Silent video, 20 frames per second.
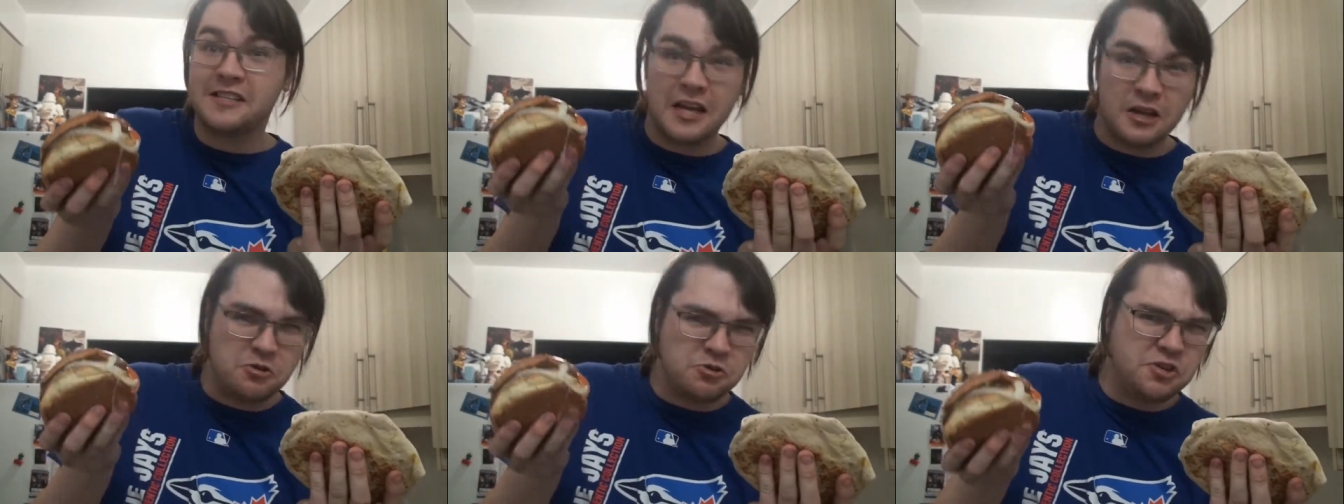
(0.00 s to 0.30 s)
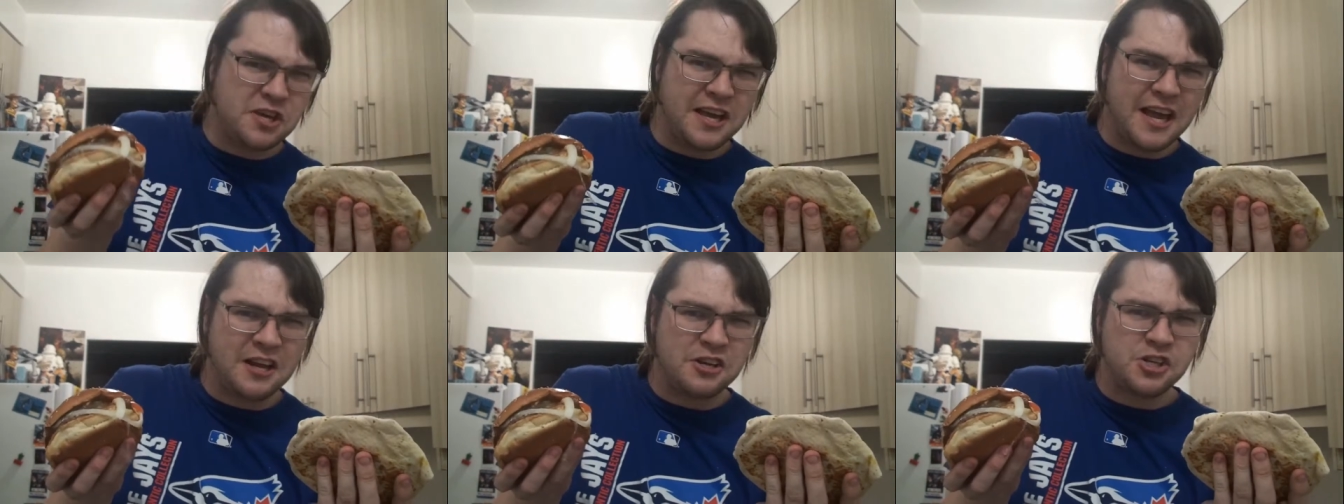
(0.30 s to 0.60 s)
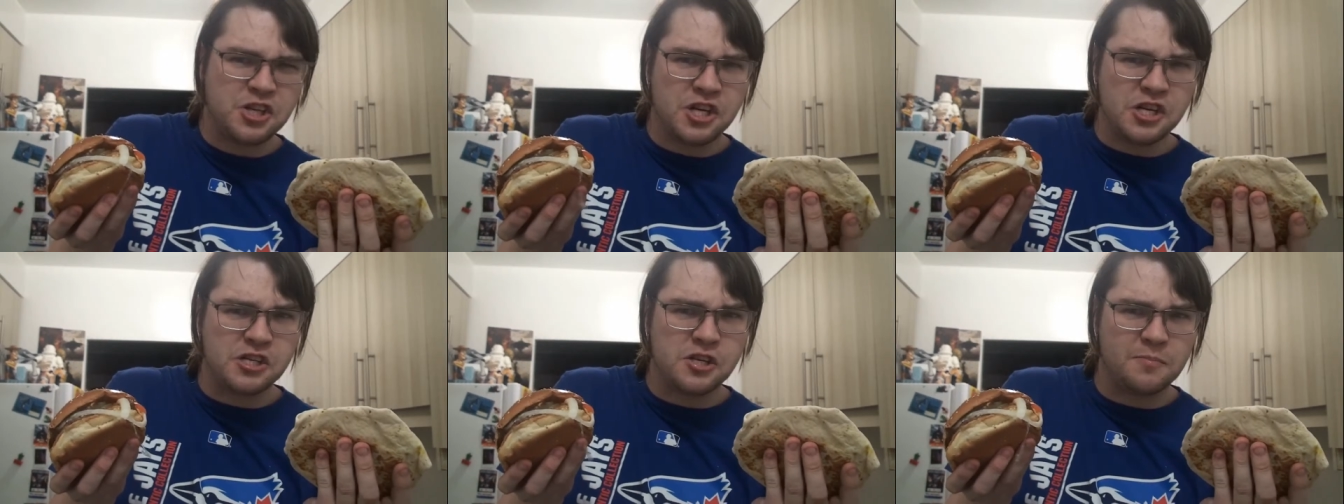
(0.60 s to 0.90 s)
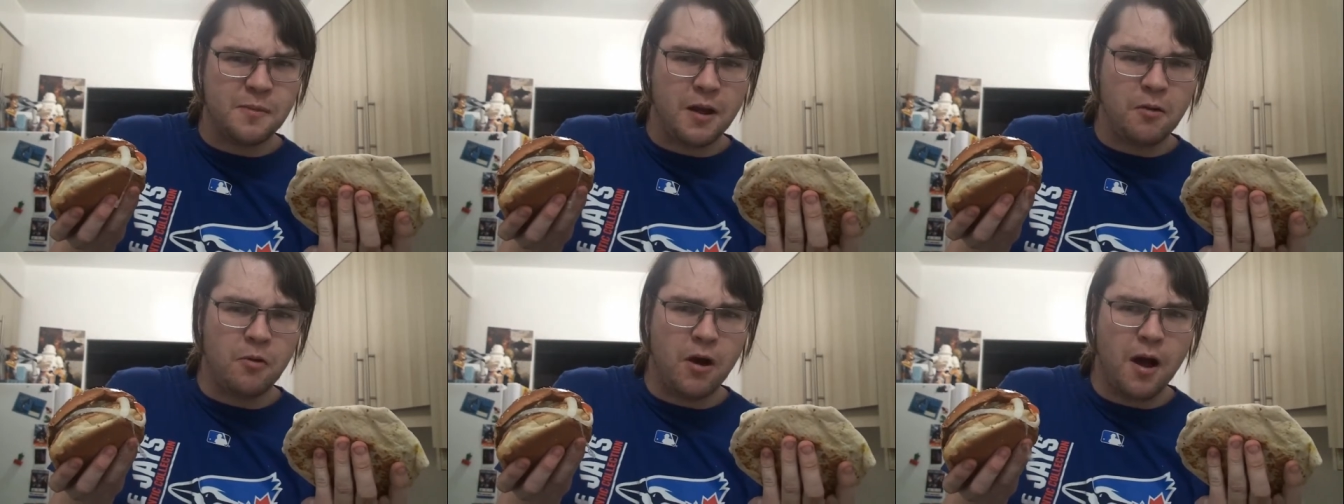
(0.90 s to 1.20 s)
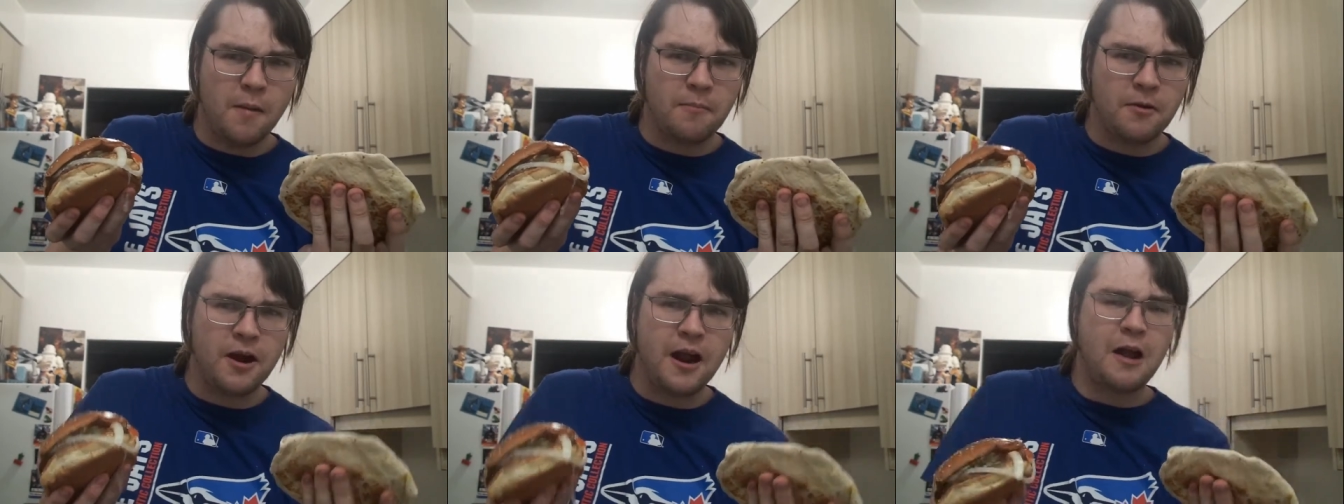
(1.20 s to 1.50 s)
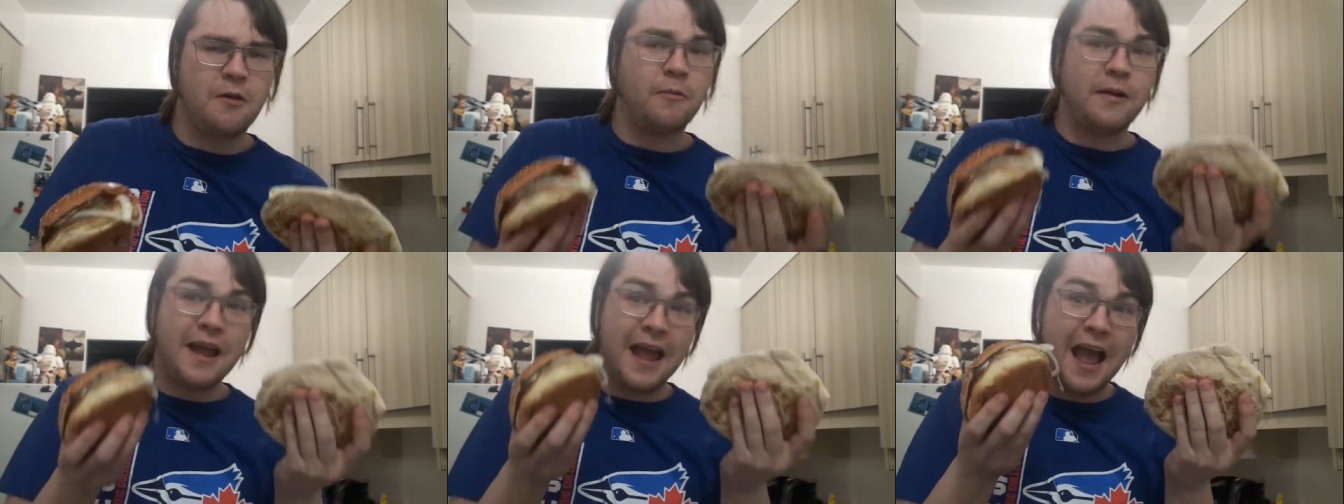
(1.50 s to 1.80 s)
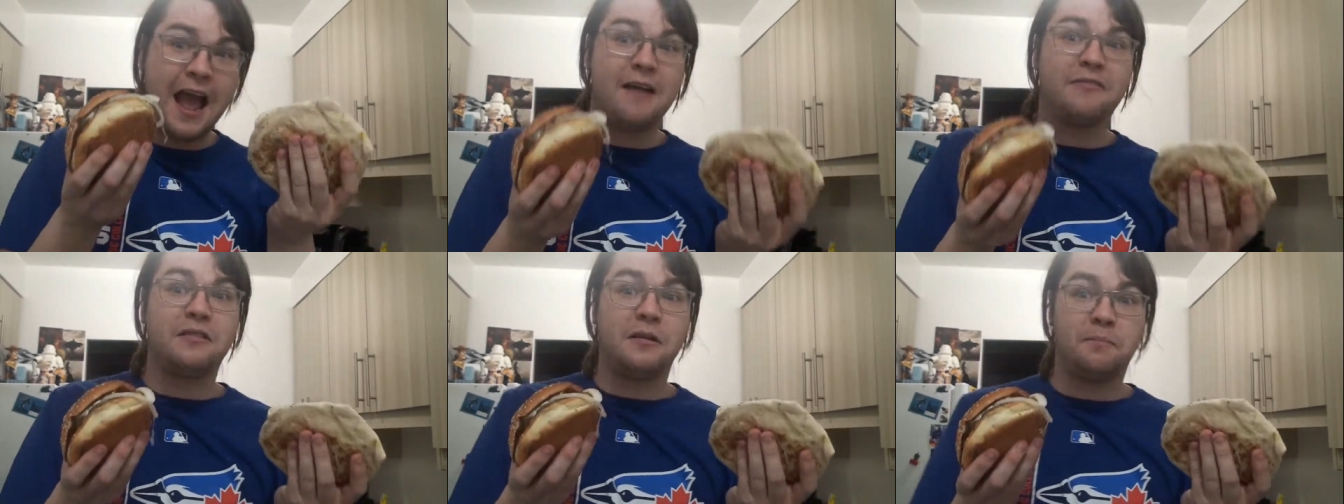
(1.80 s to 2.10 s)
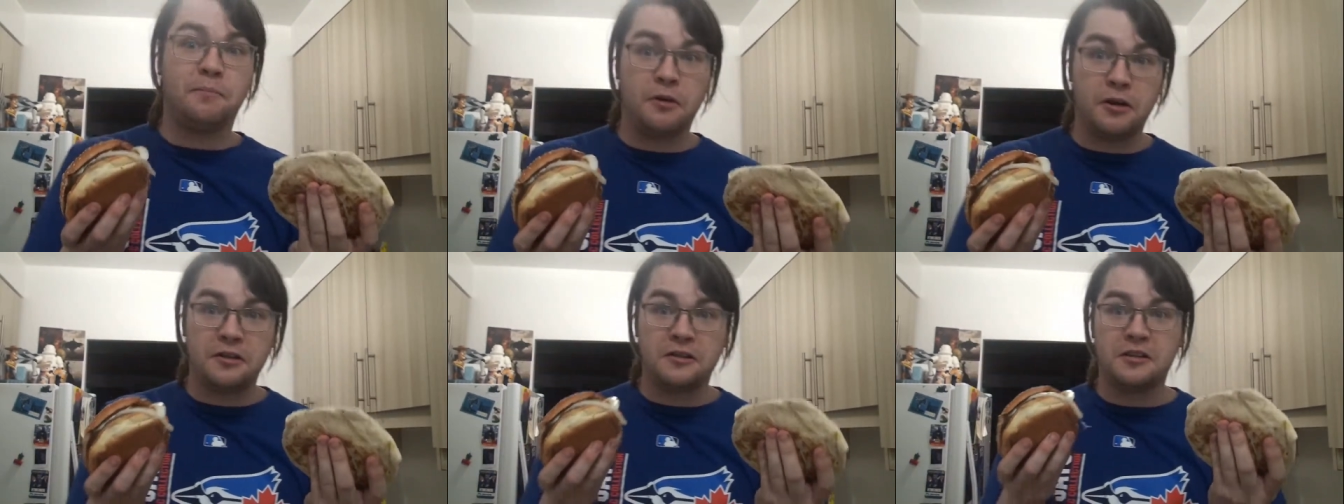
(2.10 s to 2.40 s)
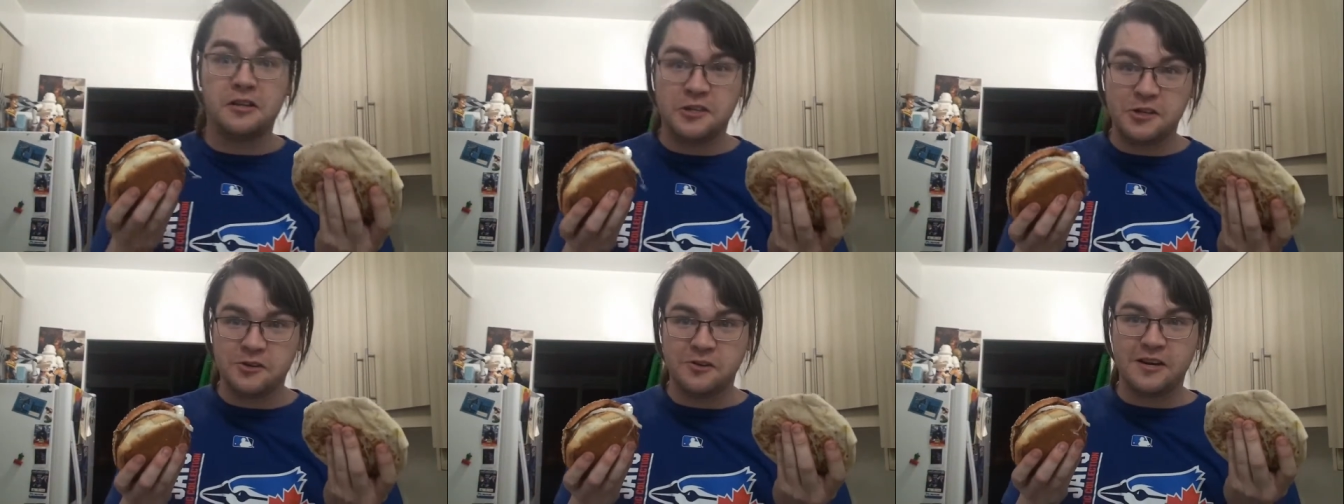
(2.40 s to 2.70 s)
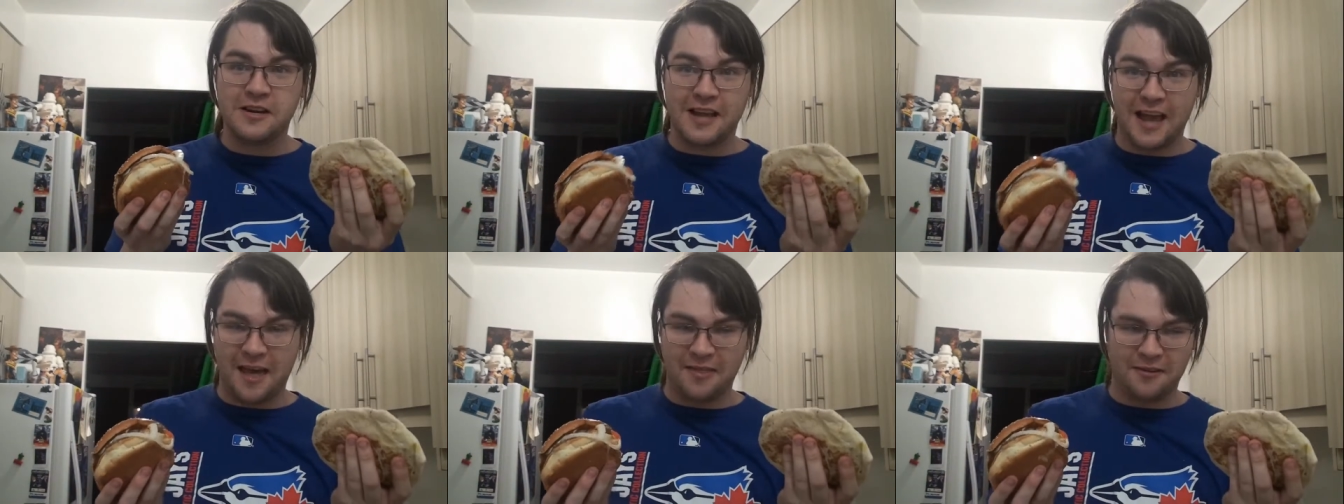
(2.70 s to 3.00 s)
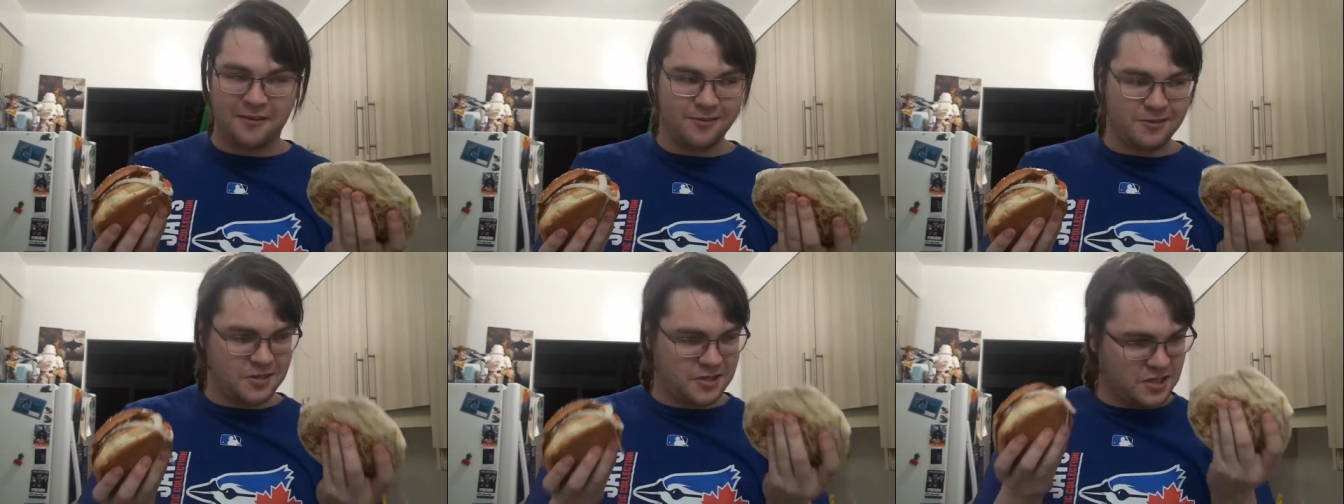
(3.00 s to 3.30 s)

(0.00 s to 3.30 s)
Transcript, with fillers: I usually get cheese on my Whopper and we have to put the two together.